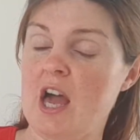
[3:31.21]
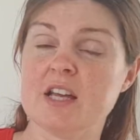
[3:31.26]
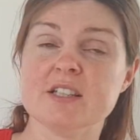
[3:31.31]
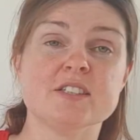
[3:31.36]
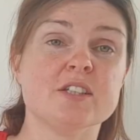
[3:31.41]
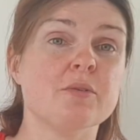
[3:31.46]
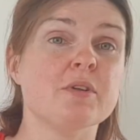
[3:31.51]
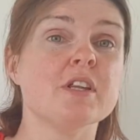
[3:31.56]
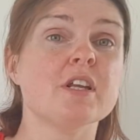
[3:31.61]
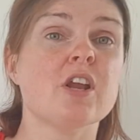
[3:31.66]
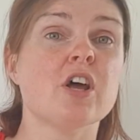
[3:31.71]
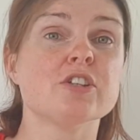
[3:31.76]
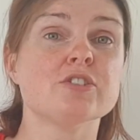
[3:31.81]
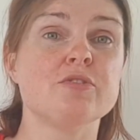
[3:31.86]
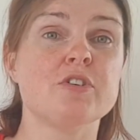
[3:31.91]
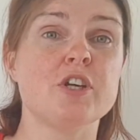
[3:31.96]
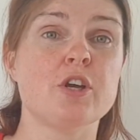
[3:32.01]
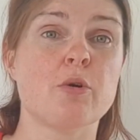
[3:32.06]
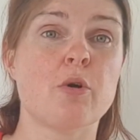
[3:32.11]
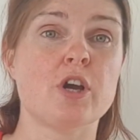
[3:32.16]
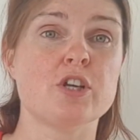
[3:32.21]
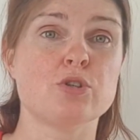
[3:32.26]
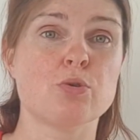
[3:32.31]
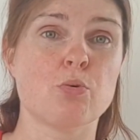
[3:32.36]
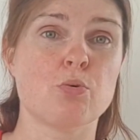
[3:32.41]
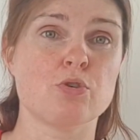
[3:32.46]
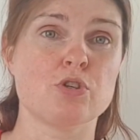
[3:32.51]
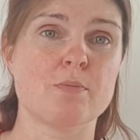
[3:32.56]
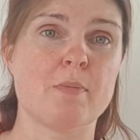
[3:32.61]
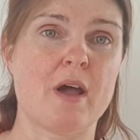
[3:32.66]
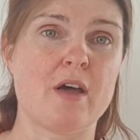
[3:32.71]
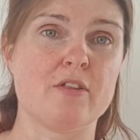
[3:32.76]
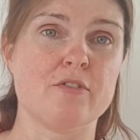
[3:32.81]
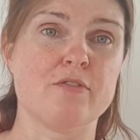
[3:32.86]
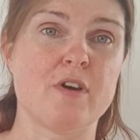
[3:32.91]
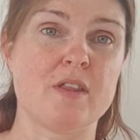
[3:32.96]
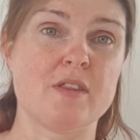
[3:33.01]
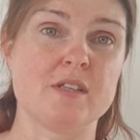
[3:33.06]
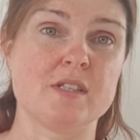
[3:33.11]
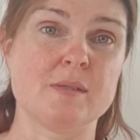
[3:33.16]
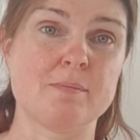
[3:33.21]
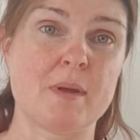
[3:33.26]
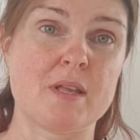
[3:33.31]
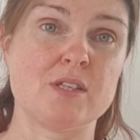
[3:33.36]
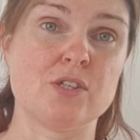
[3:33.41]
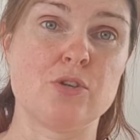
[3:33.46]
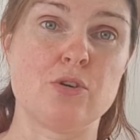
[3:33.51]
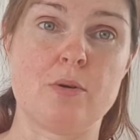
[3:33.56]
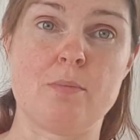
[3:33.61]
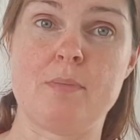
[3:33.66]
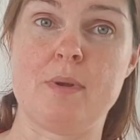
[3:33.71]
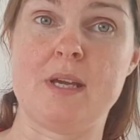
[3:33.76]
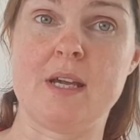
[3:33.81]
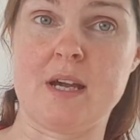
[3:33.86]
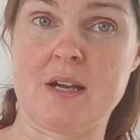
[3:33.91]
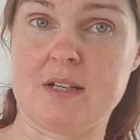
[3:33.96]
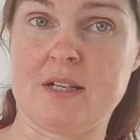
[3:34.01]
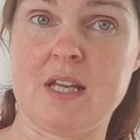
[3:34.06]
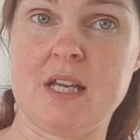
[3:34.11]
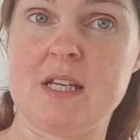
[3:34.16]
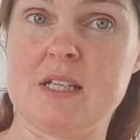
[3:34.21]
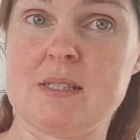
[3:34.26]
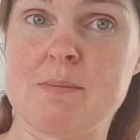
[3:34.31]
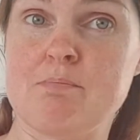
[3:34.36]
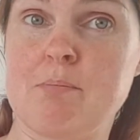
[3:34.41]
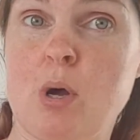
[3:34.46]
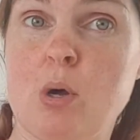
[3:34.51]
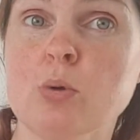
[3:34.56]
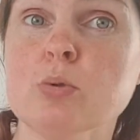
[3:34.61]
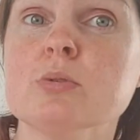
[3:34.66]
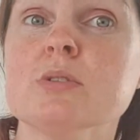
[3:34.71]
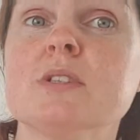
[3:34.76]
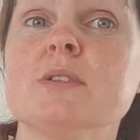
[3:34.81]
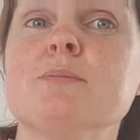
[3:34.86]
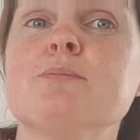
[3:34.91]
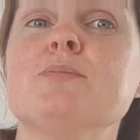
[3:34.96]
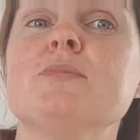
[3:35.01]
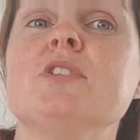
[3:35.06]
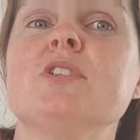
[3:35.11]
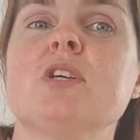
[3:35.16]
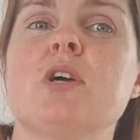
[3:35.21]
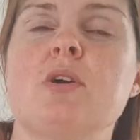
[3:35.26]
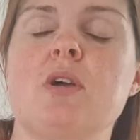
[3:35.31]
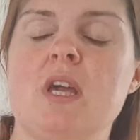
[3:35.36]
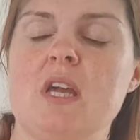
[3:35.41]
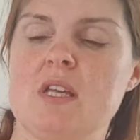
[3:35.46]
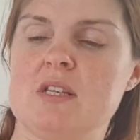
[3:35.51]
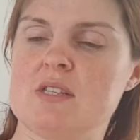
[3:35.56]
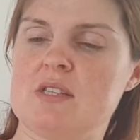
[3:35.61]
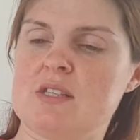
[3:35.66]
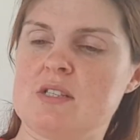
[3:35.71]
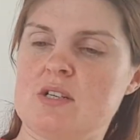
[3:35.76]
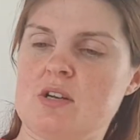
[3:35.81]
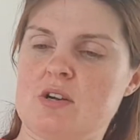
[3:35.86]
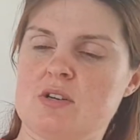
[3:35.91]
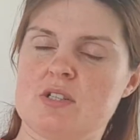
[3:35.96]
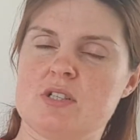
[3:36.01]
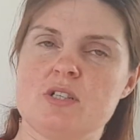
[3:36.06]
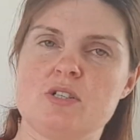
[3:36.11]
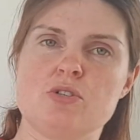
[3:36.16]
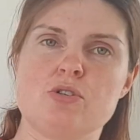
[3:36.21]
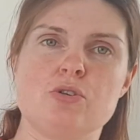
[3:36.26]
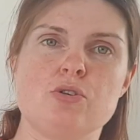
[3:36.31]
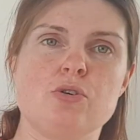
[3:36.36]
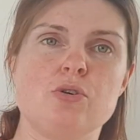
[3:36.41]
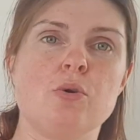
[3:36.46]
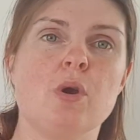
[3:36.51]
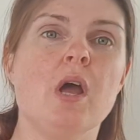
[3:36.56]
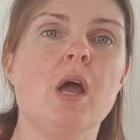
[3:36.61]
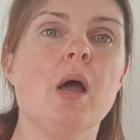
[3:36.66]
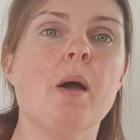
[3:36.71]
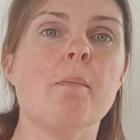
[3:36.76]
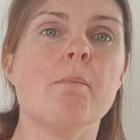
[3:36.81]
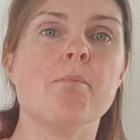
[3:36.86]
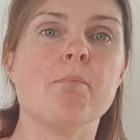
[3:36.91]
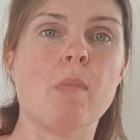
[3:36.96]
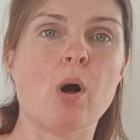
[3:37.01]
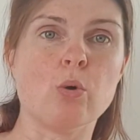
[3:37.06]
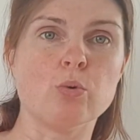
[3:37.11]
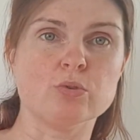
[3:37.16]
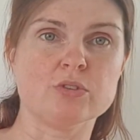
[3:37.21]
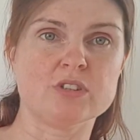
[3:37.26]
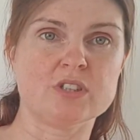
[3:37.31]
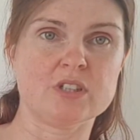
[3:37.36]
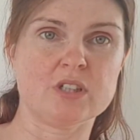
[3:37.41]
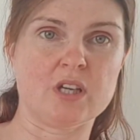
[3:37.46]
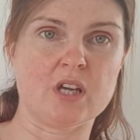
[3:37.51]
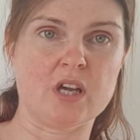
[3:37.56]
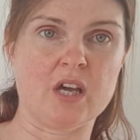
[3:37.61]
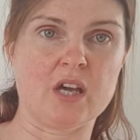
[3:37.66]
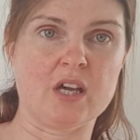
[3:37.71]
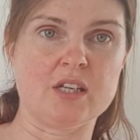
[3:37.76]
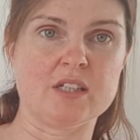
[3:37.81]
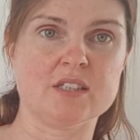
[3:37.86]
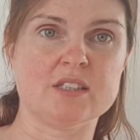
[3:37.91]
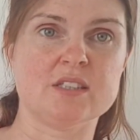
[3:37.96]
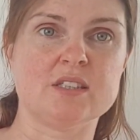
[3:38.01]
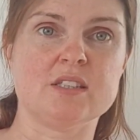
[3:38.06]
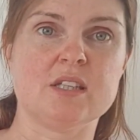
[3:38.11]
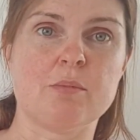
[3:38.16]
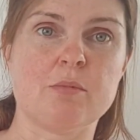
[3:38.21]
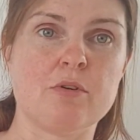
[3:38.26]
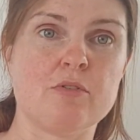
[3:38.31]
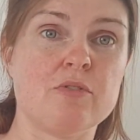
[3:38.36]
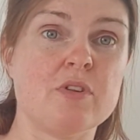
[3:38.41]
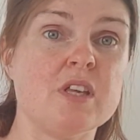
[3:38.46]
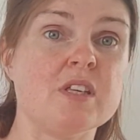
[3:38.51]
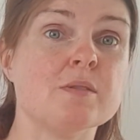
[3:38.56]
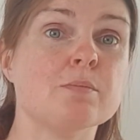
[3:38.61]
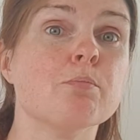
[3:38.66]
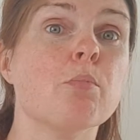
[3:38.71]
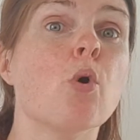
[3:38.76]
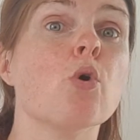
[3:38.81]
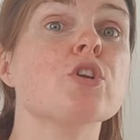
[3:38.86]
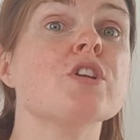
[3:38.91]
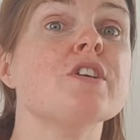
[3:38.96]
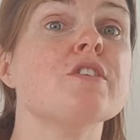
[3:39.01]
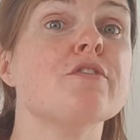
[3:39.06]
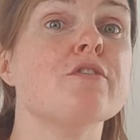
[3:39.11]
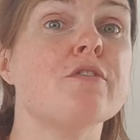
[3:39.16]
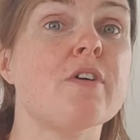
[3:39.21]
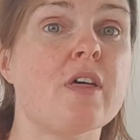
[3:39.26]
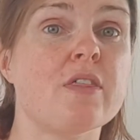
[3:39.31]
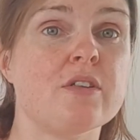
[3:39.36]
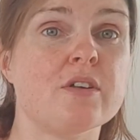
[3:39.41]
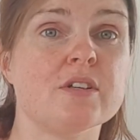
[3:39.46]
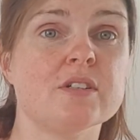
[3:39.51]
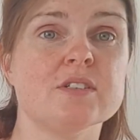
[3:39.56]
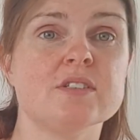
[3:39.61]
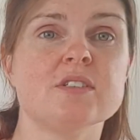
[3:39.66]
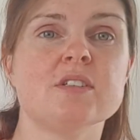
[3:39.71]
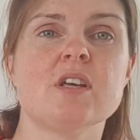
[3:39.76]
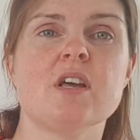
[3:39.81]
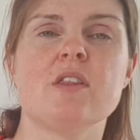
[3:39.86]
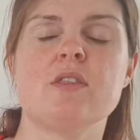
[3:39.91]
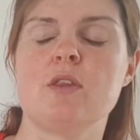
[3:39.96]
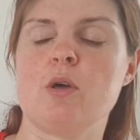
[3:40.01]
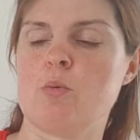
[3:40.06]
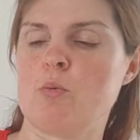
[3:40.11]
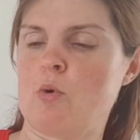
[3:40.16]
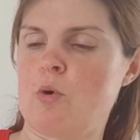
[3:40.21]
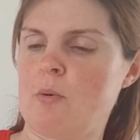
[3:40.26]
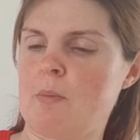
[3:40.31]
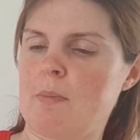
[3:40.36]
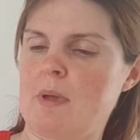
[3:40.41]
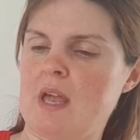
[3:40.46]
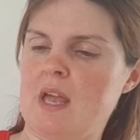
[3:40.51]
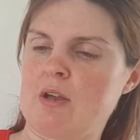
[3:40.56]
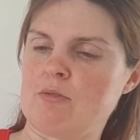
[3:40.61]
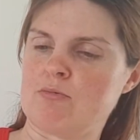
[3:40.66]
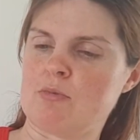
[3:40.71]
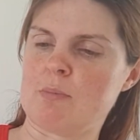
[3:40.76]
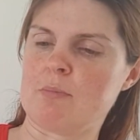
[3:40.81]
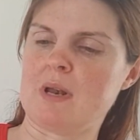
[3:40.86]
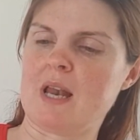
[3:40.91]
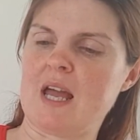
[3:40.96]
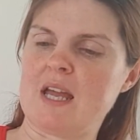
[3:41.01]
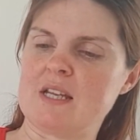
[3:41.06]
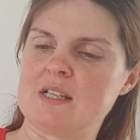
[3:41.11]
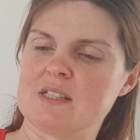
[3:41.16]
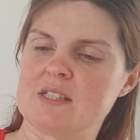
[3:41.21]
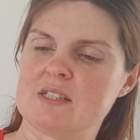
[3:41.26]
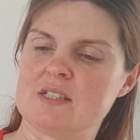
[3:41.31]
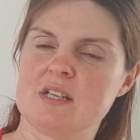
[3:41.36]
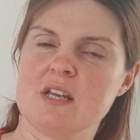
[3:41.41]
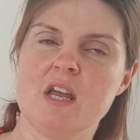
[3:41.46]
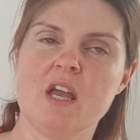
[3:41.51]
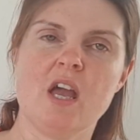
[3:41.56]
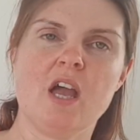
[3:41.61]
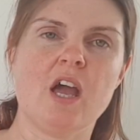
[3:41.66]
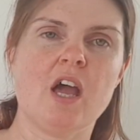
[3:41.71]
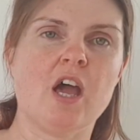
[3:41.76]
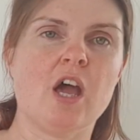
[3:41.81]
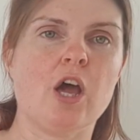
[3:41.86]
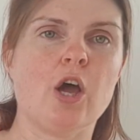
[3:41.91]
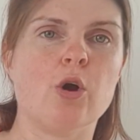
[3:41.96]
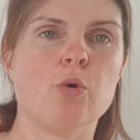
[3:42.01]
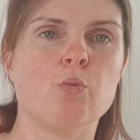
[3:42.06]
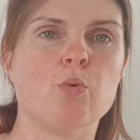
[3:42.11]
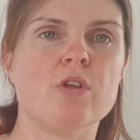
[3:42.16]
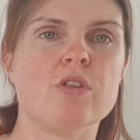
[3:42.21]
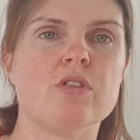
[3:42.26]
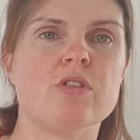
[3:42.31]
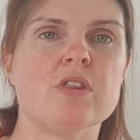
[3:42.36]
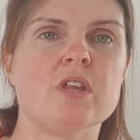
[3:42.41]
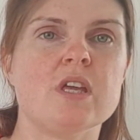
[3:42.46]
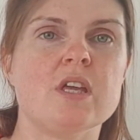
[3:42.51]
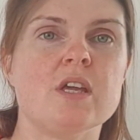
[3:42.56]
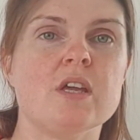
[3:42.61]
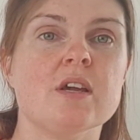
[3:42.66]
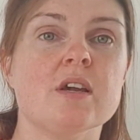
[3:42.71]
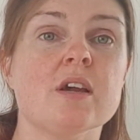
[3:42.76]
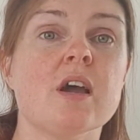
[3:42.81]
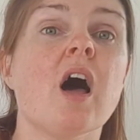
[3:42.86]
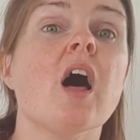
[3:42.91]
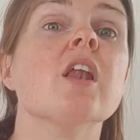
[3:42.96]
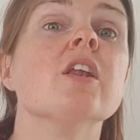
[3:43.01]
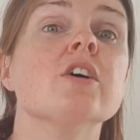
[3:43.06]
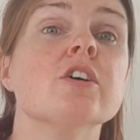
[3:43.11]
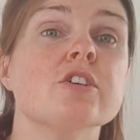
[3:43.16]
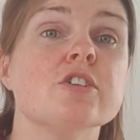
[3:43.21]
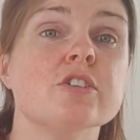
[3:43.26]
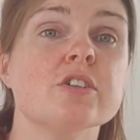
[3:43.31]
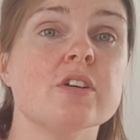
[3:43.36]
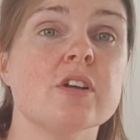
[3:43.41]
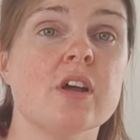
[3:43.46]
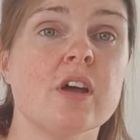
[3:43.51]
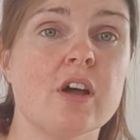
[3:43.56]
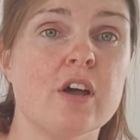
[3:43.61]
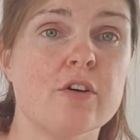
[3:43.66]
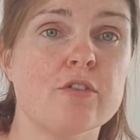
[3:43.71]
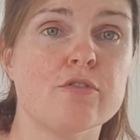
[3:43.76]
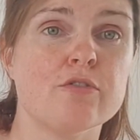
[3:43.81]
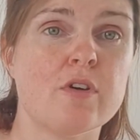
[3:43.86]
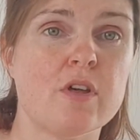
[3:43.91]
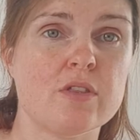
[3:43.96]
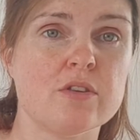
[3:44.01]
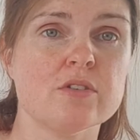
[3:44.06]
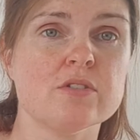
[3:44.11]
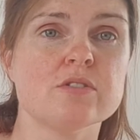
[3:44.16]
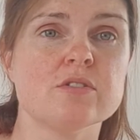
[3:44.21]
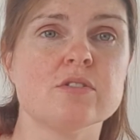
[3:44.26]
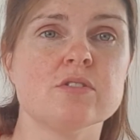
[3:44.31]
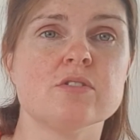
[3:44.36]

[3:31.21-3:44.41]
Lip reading: So in the last video I talked about the fact that Spencer had begun his molt. So he had started to molt some of his body feathers, and that were being replaced with the coloured feathers.